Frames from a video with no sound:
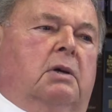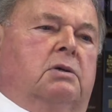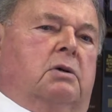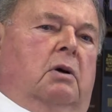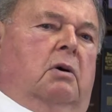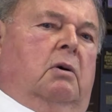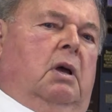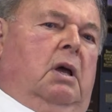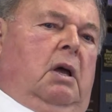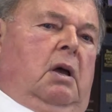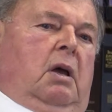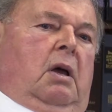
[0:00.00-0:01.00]
So
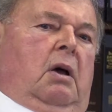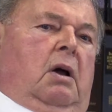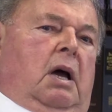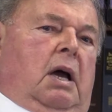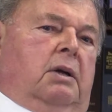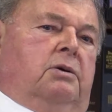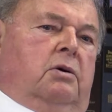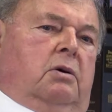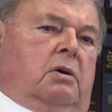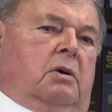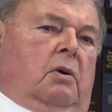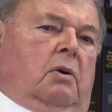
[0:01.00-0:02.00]
I
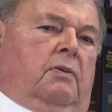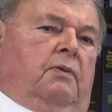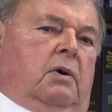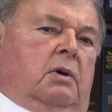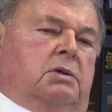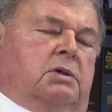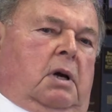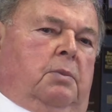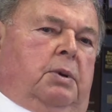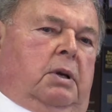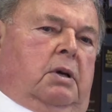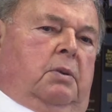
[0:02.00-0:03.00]
took over as
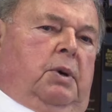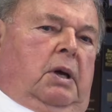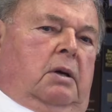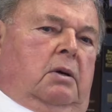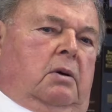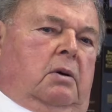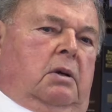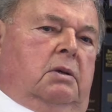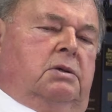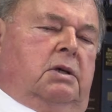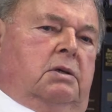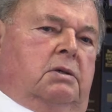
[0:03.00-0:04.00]
company commander in
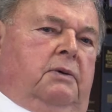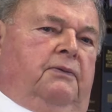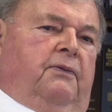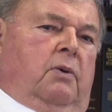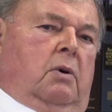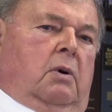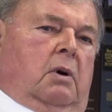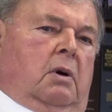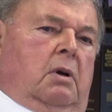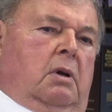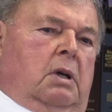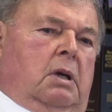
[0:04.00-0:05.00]

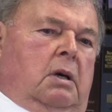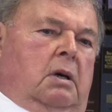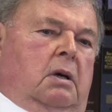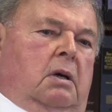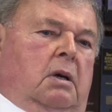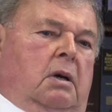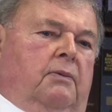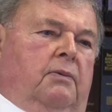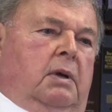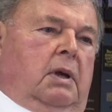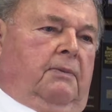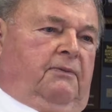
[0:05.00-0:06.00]
64 uh, of
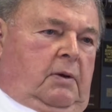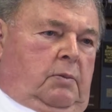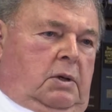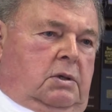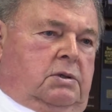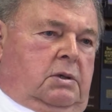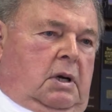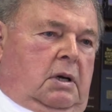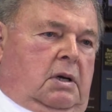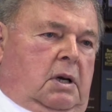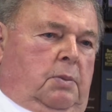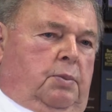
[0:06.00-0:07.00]
the amphibious
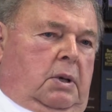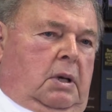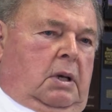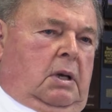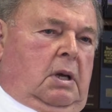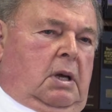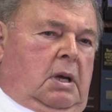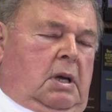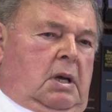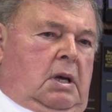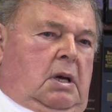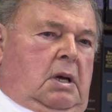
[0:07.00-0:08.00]
duck company
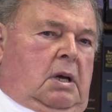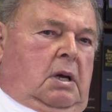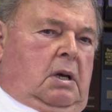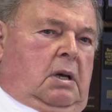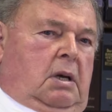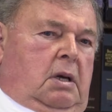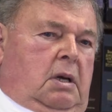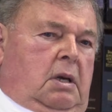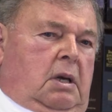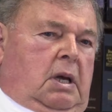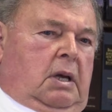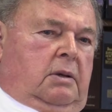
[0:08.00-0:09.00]
uh,
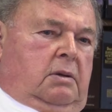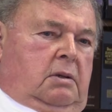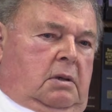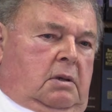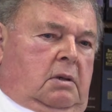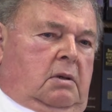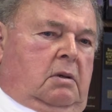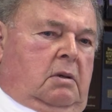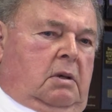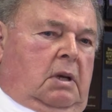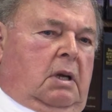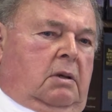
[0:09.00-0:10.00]
at, uh,
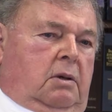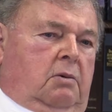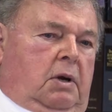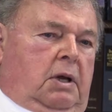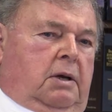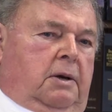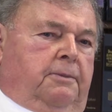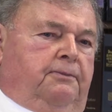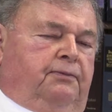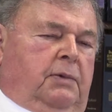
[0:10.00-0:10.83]
at Eureka.